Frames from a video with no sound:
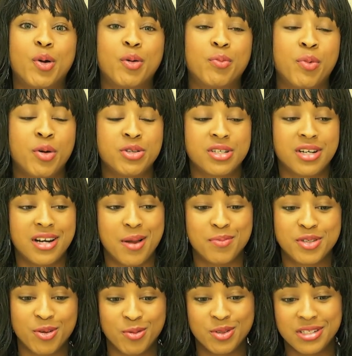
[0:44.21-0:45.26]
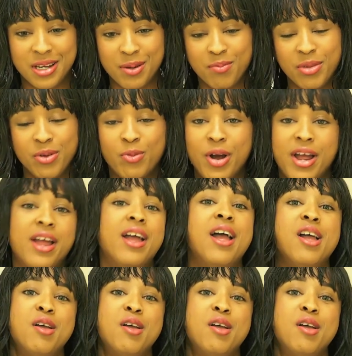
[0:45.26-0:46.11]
and posted it up, so it was like midway.